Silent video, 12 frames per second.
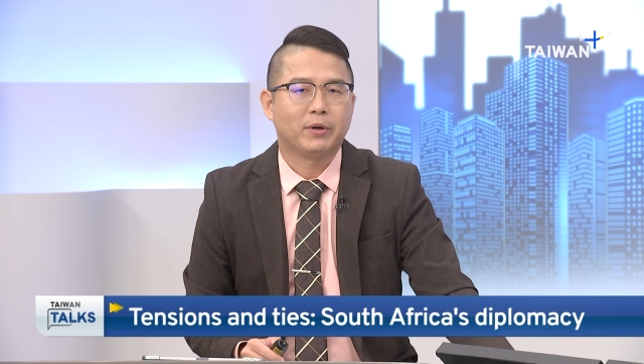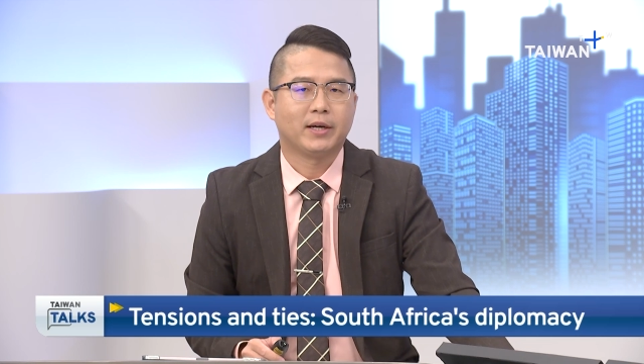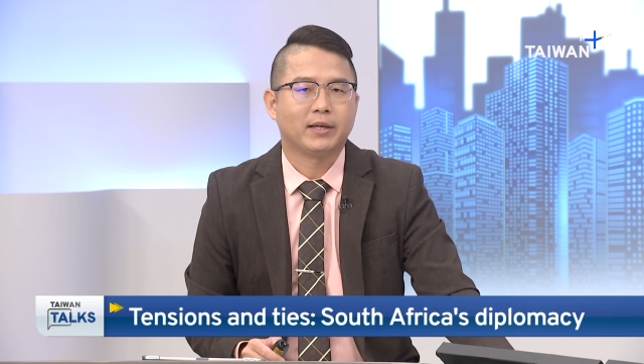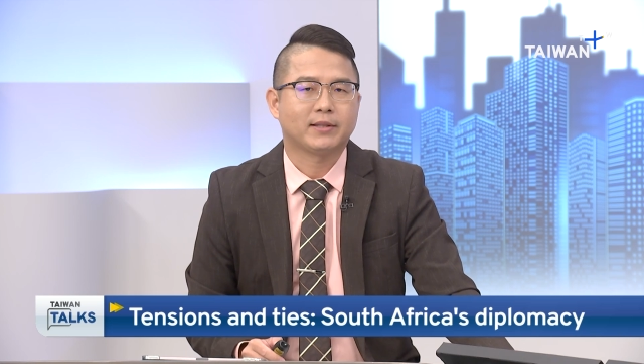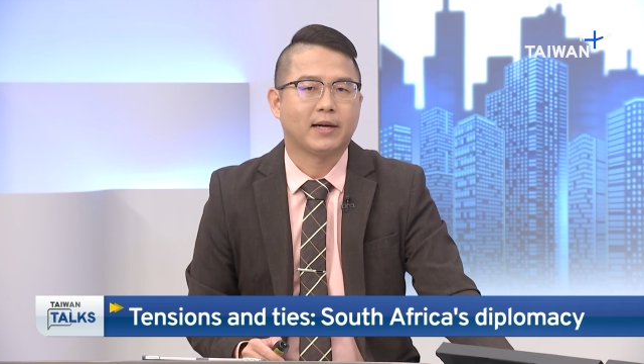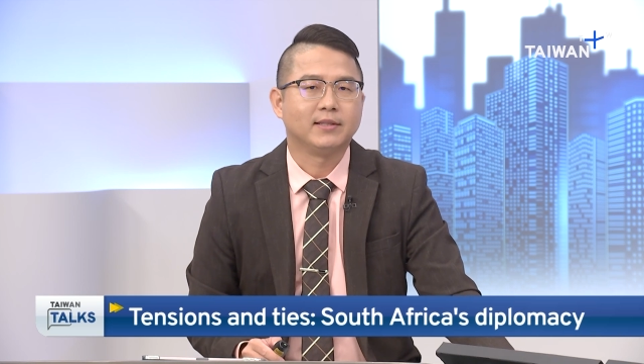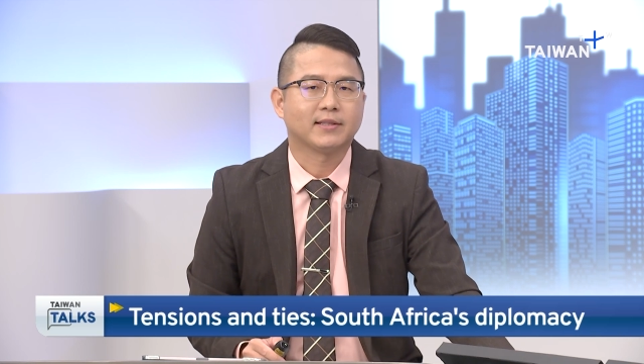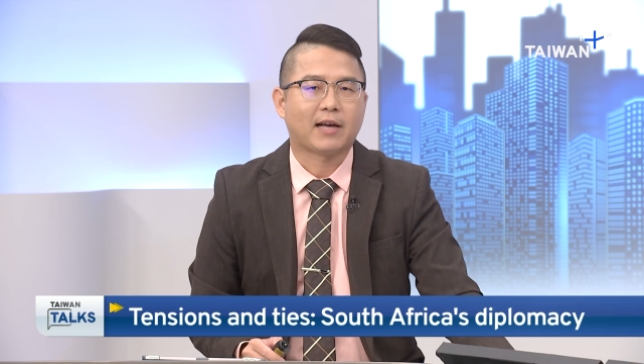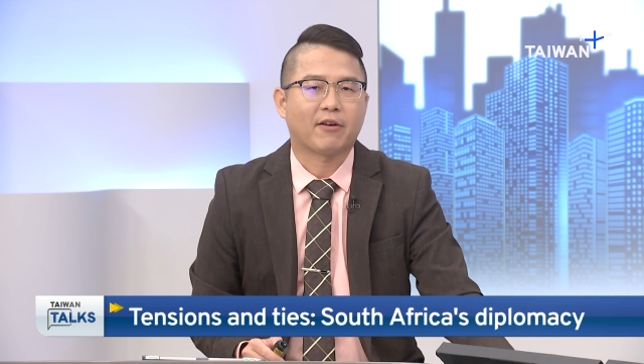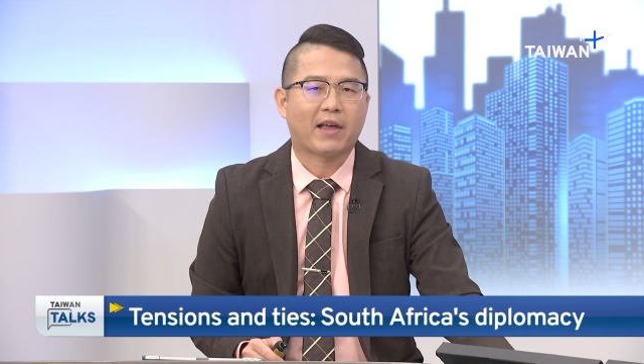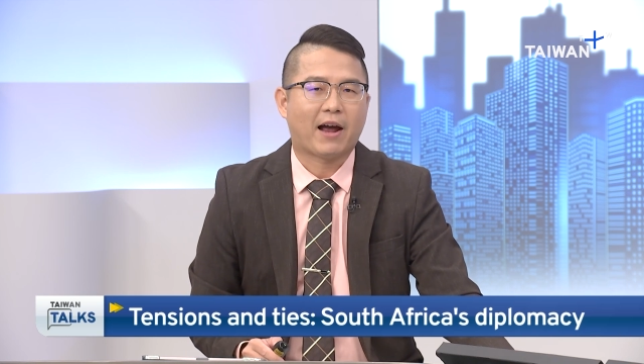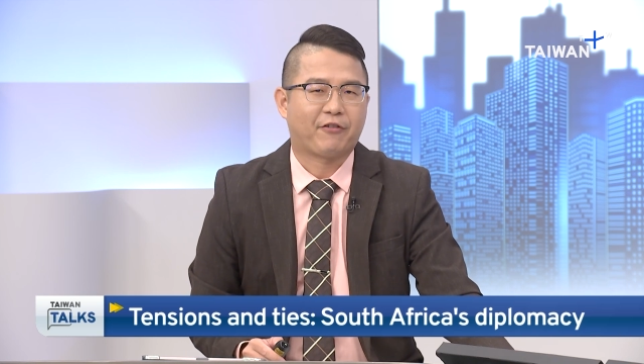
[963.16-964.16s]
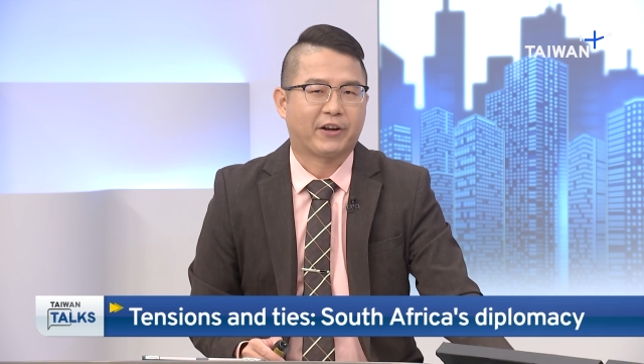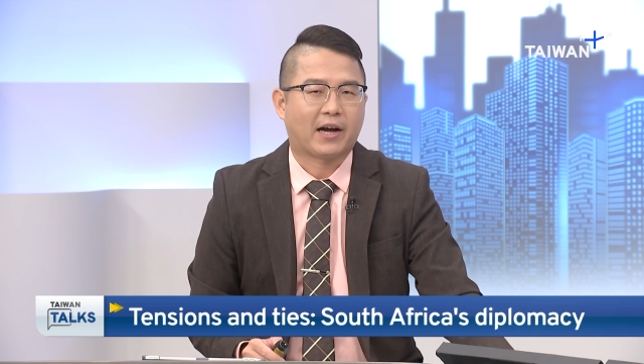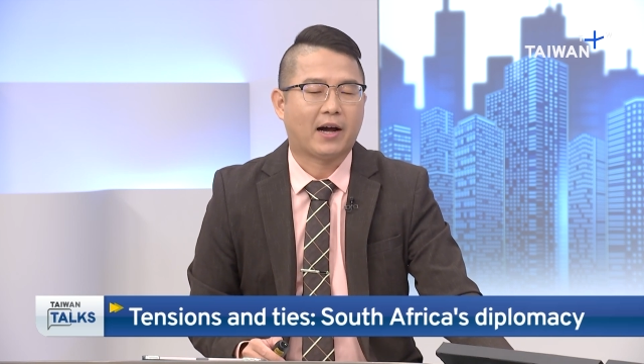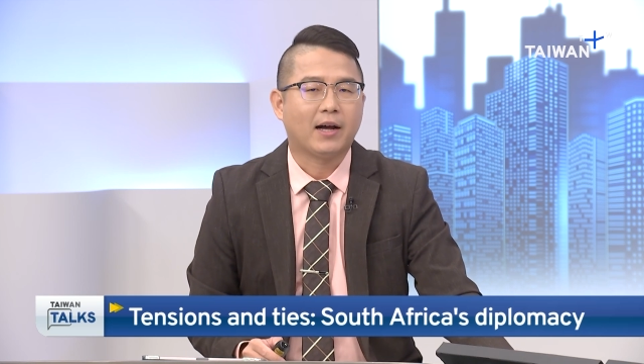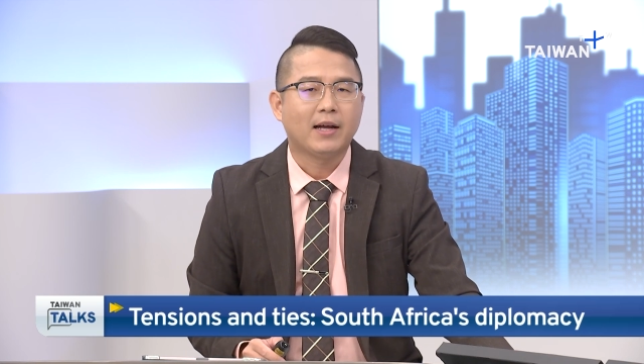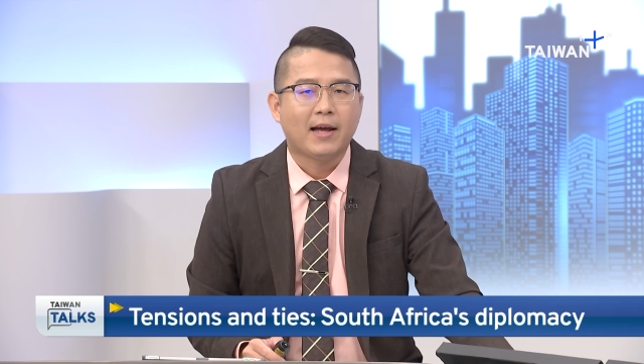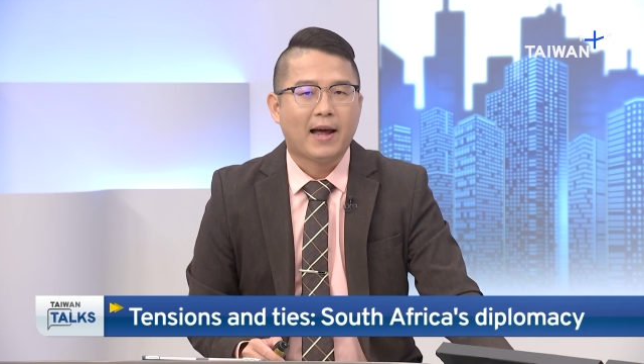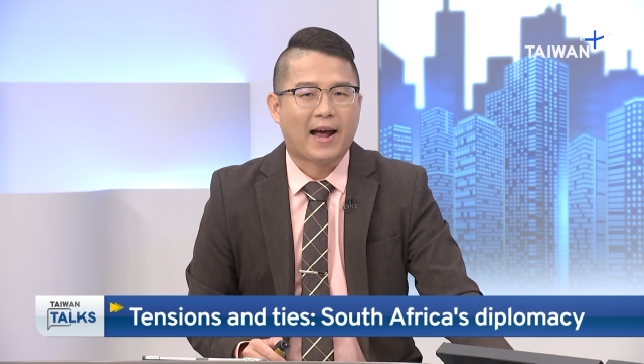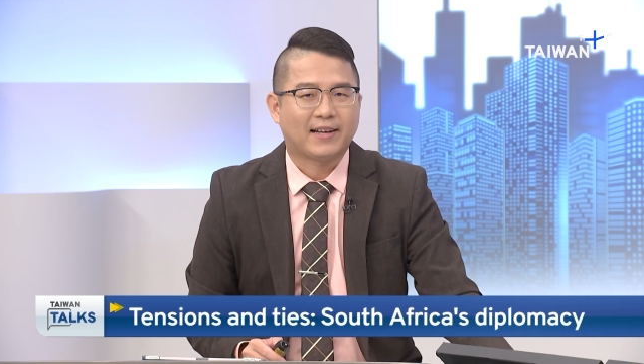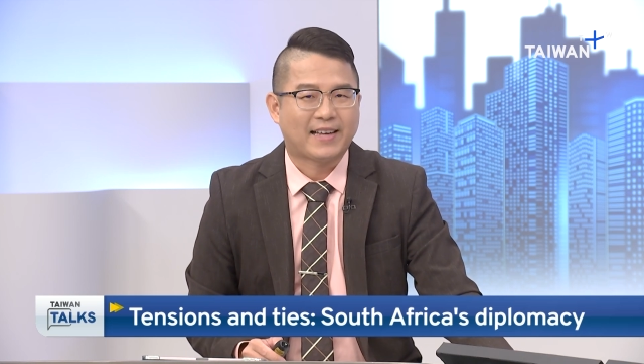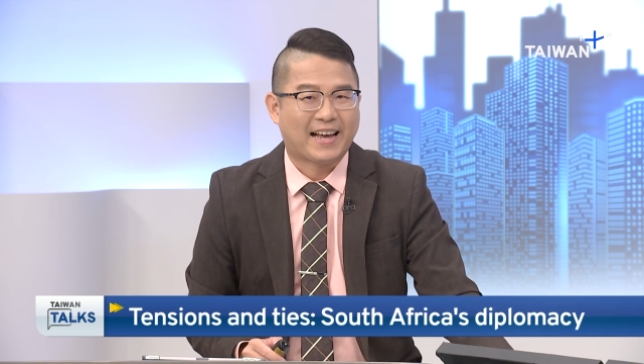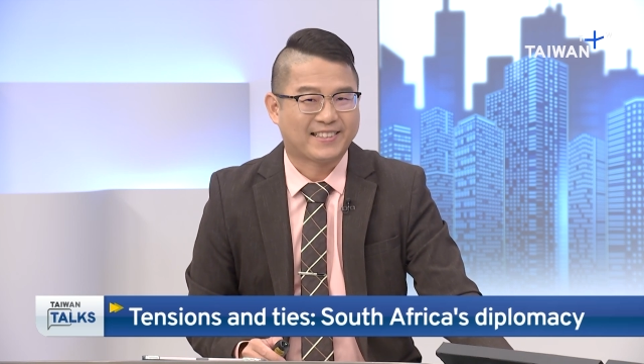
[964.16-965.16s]
U.S. and South Africa
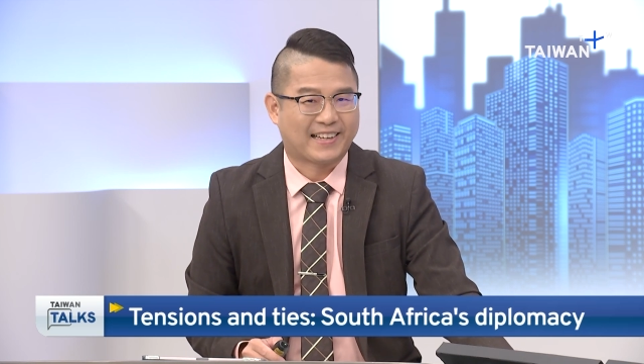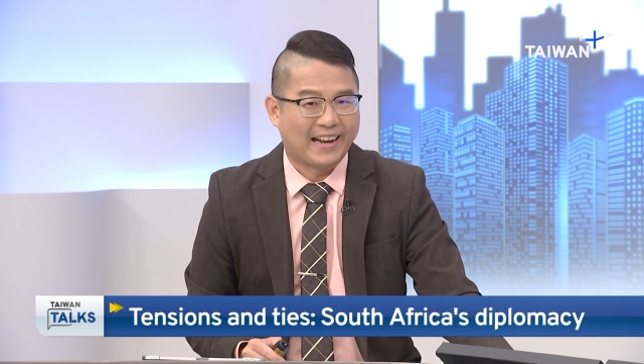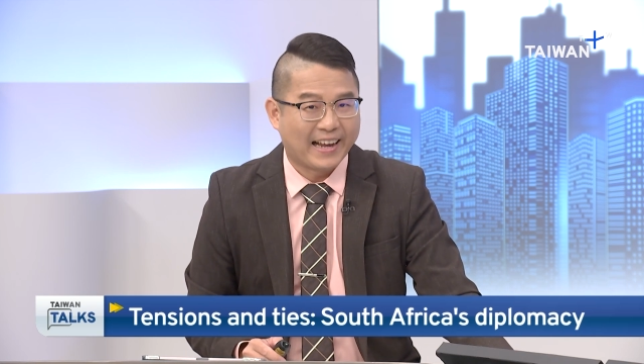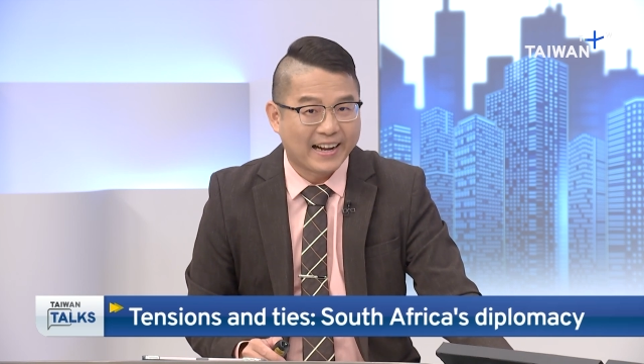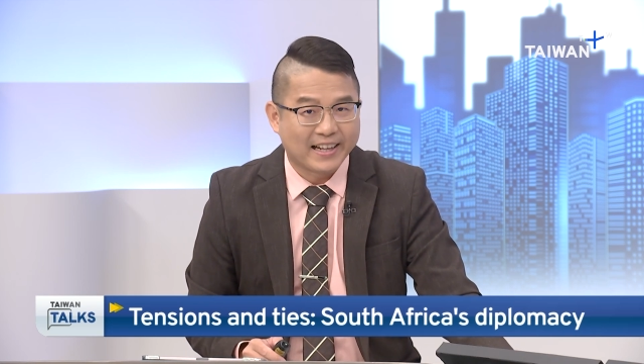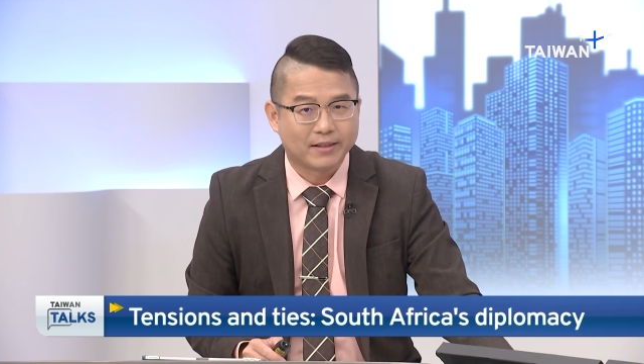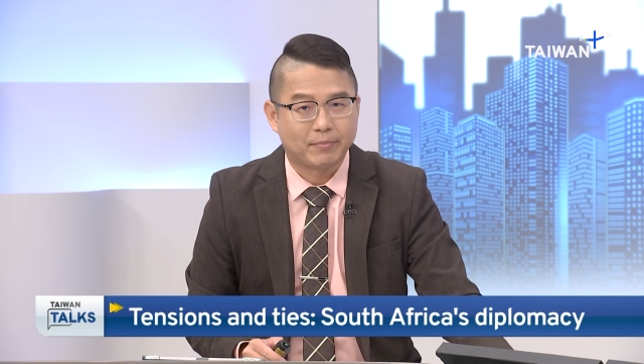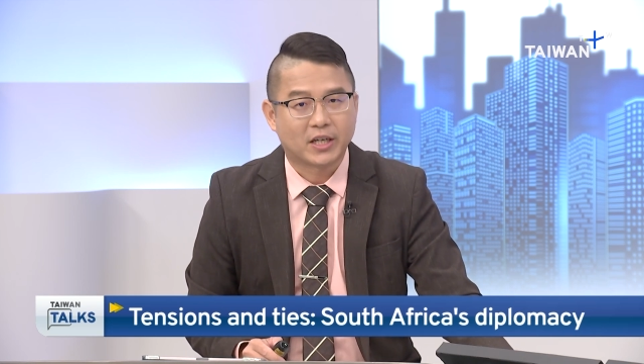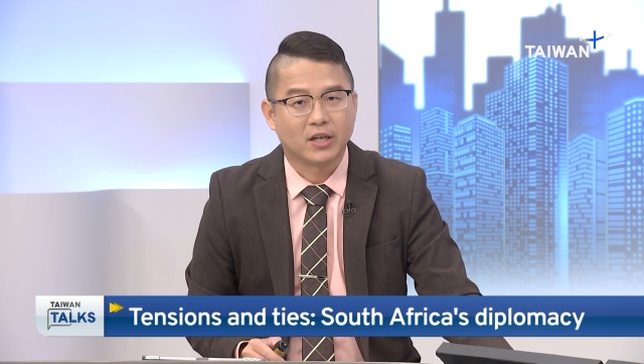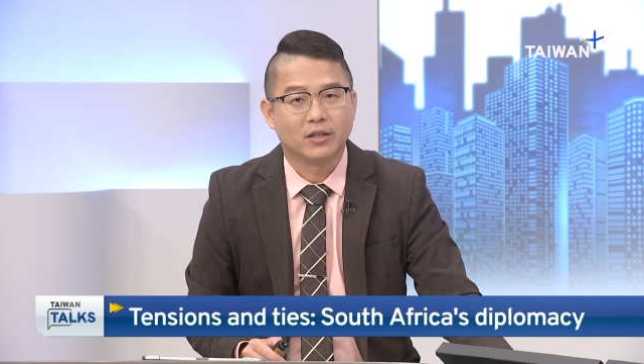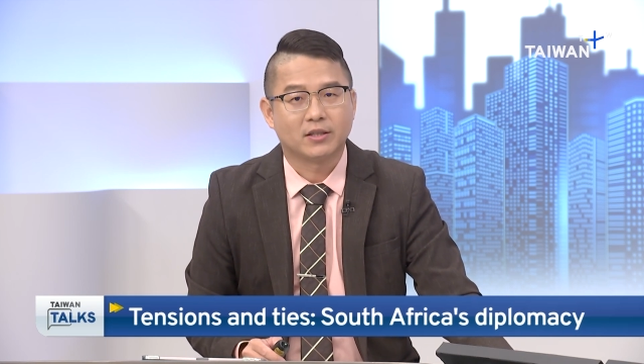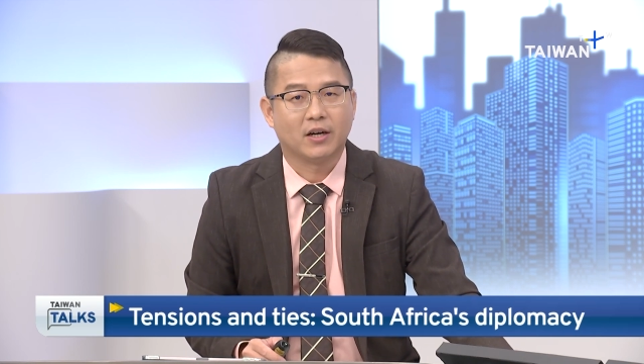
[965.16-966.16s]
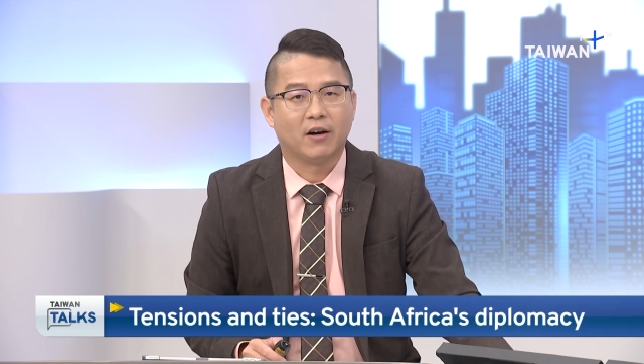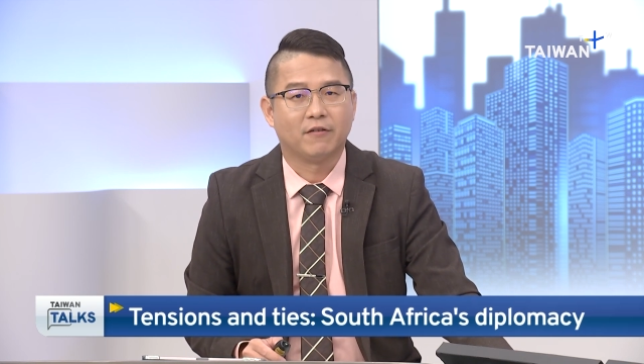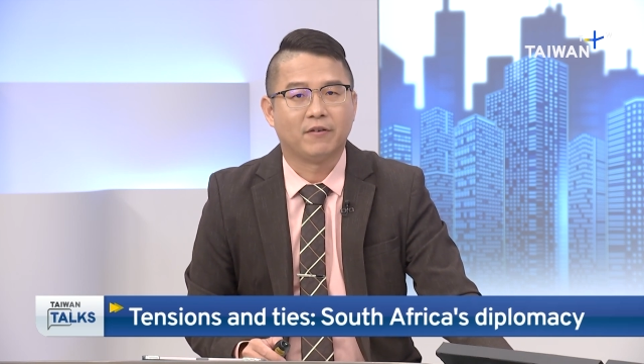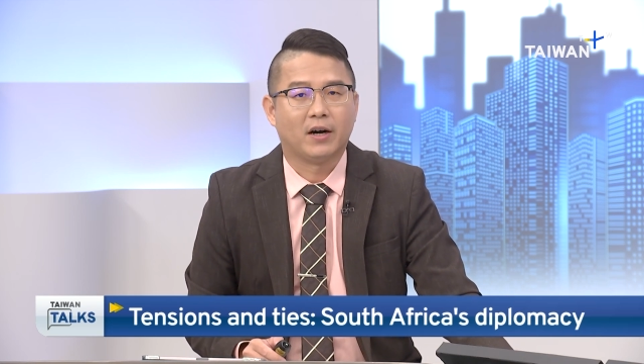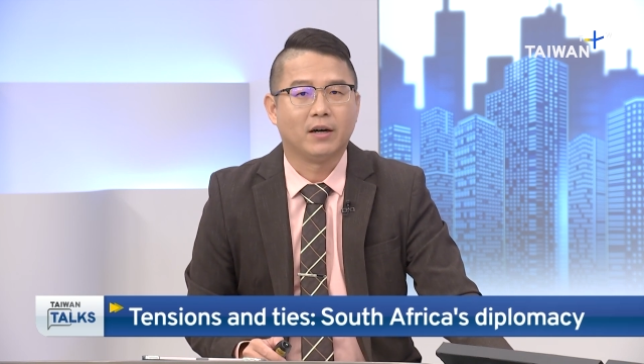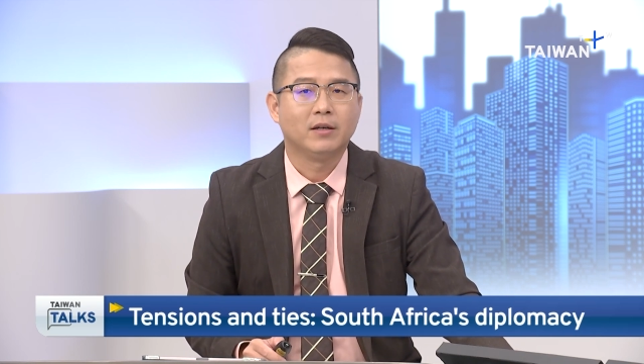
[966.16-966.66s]
has escalated because of